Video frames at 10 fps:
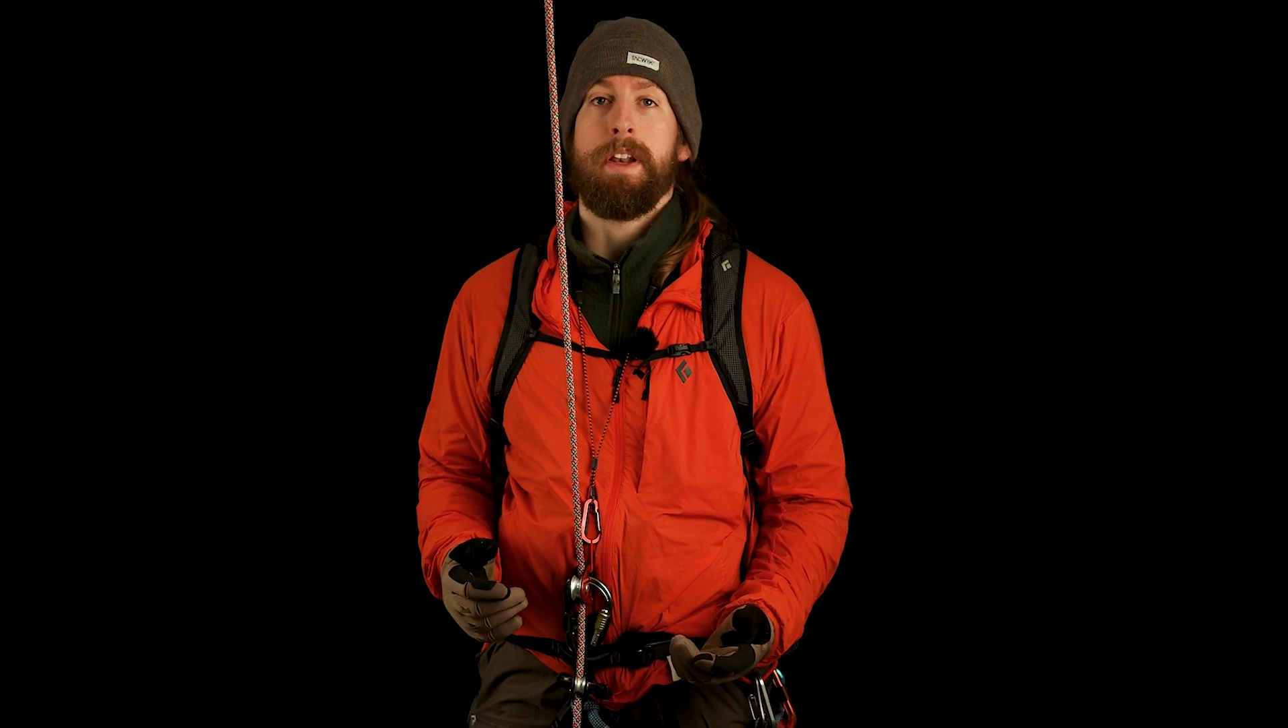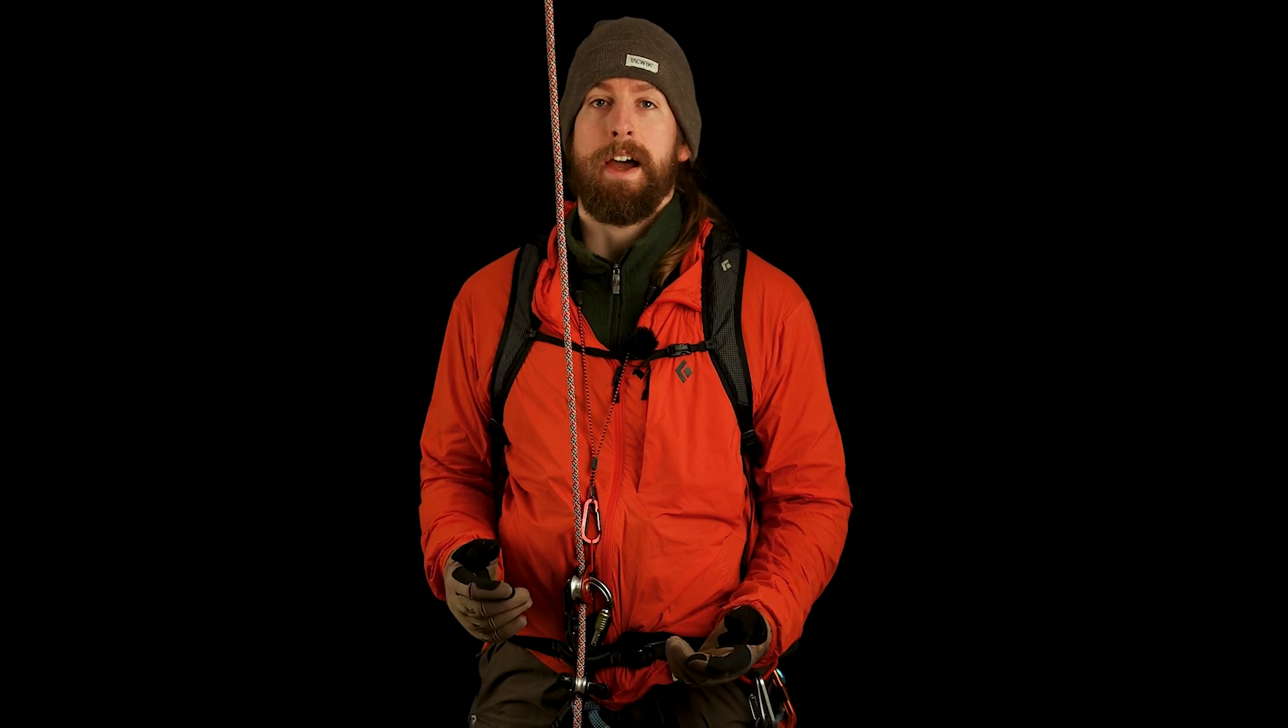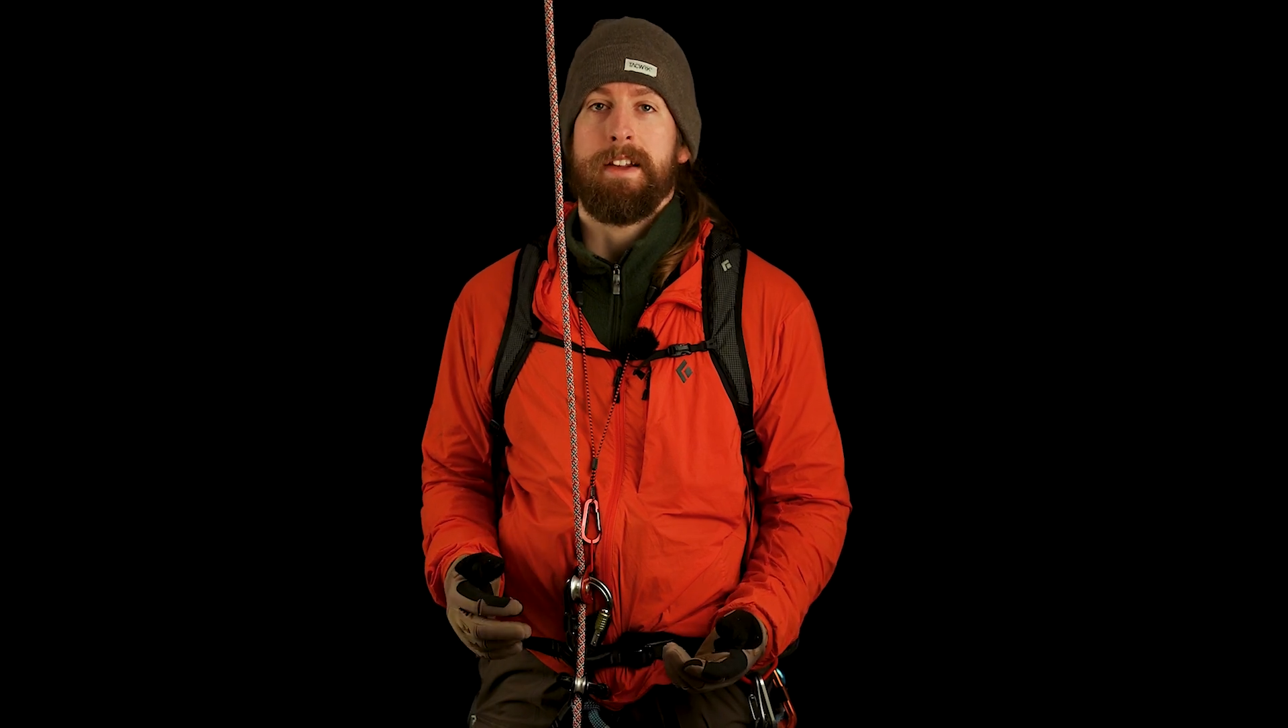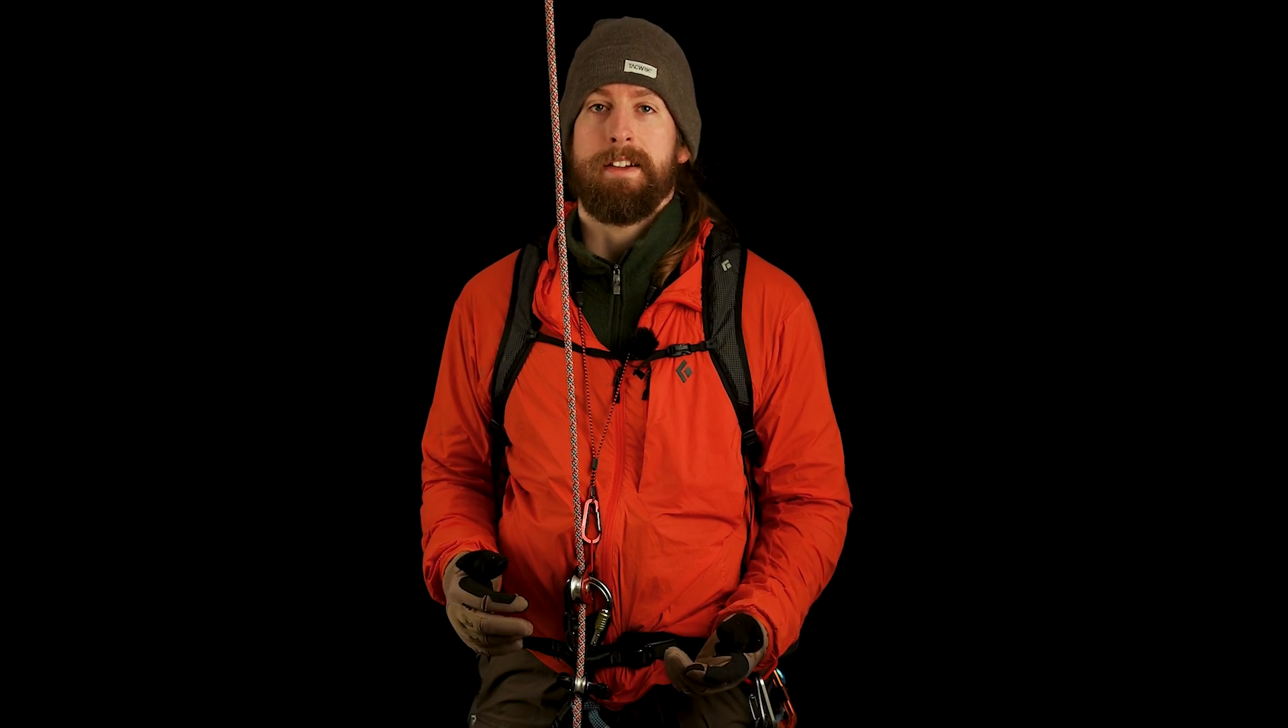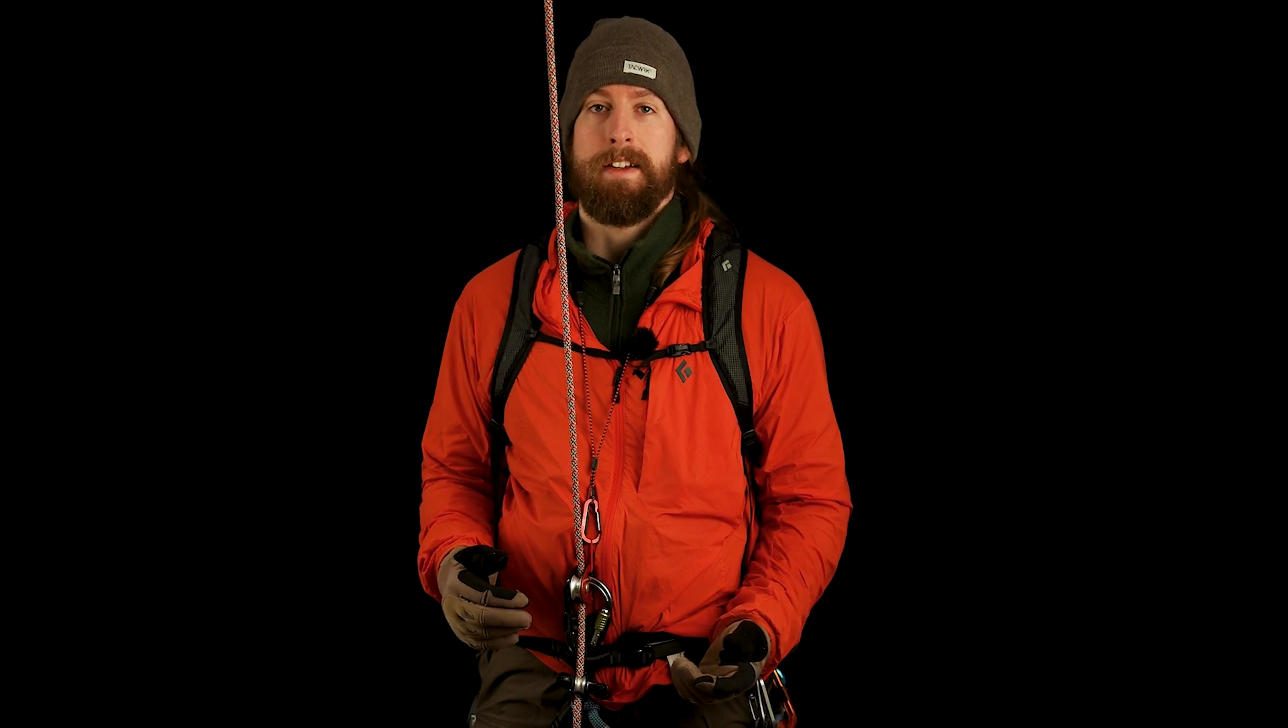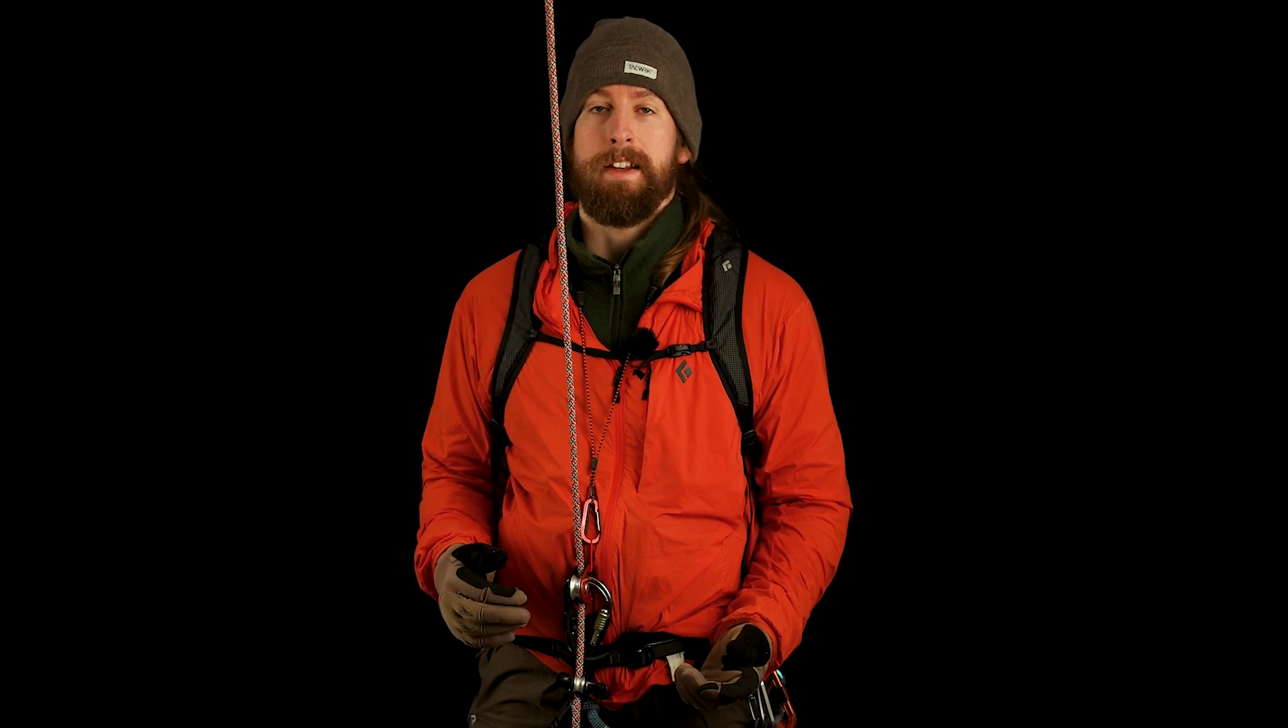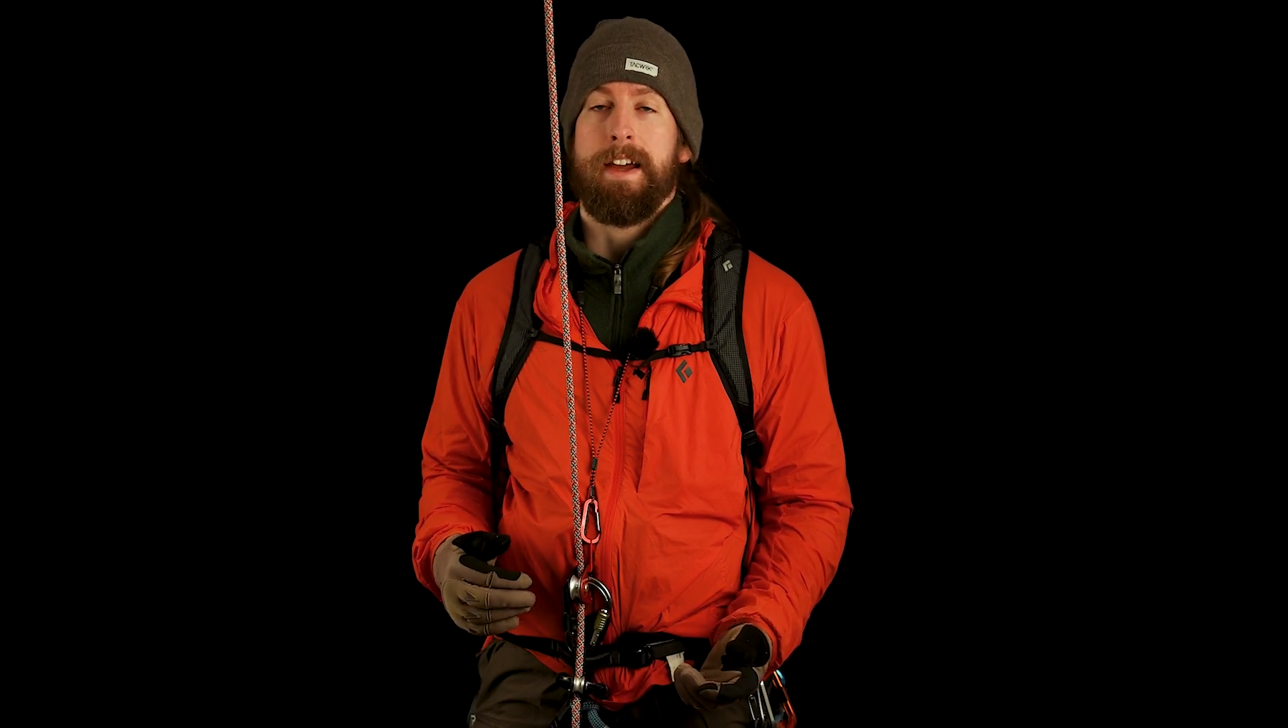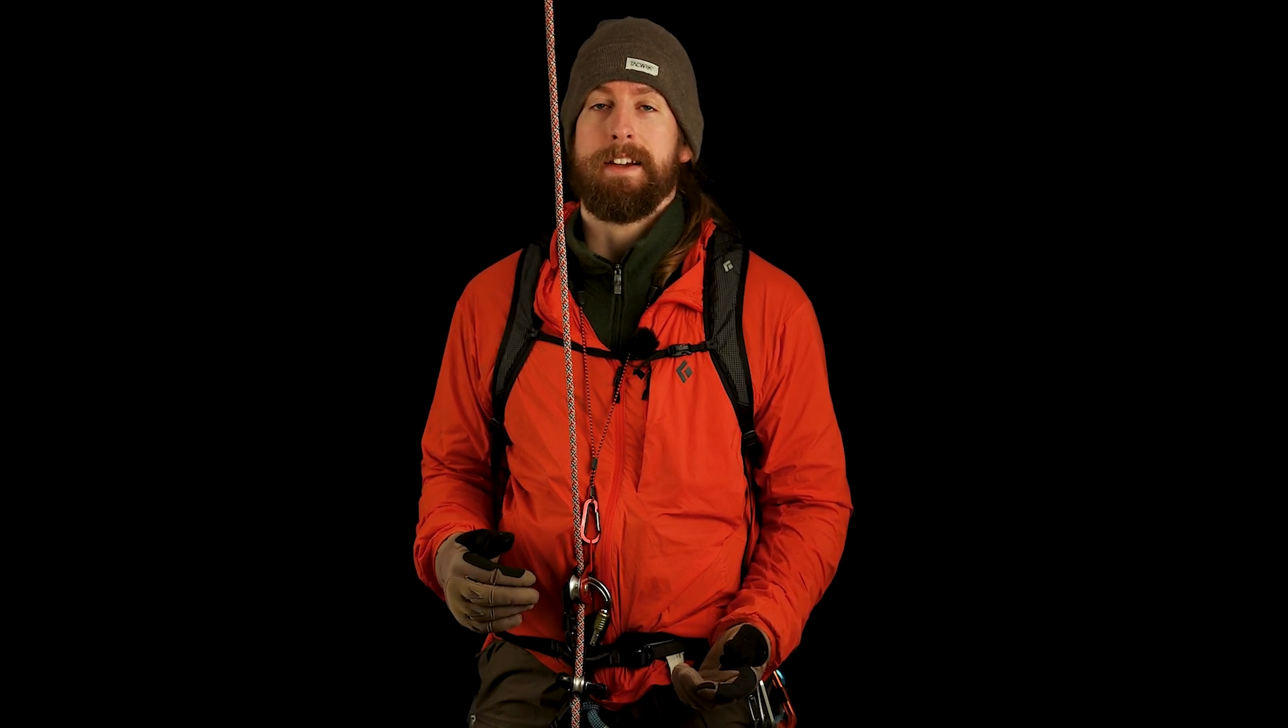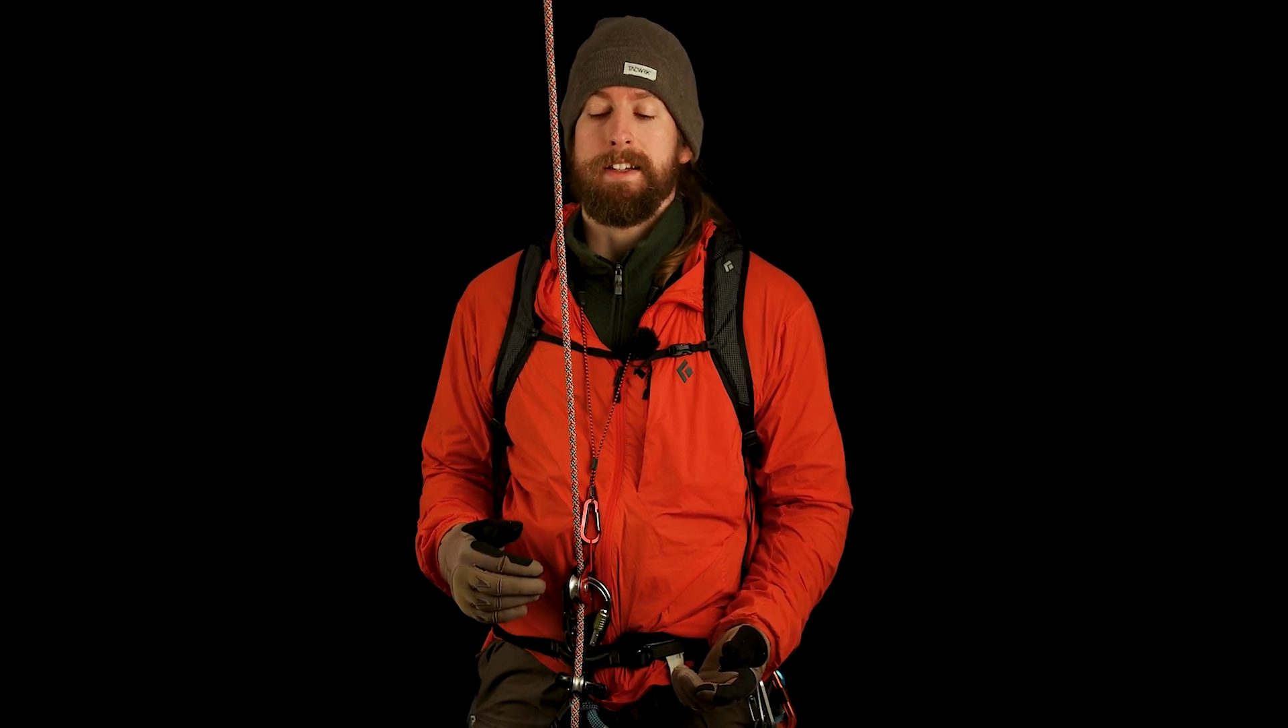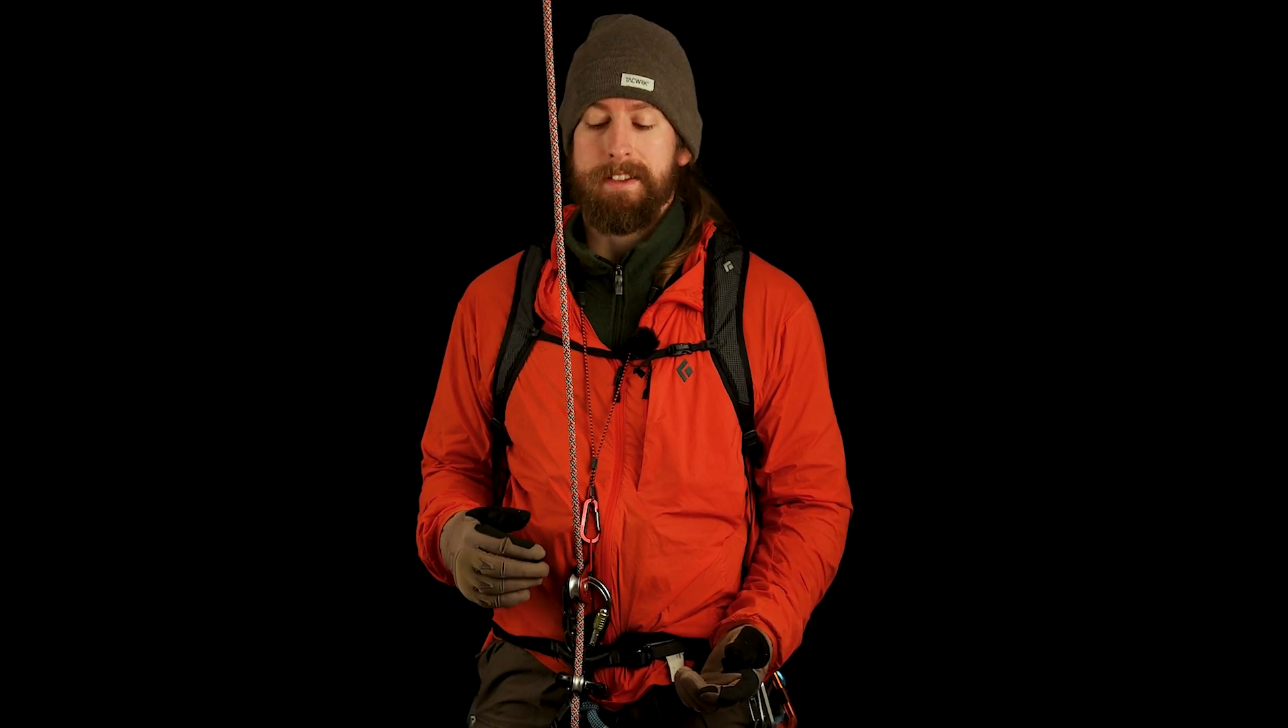likely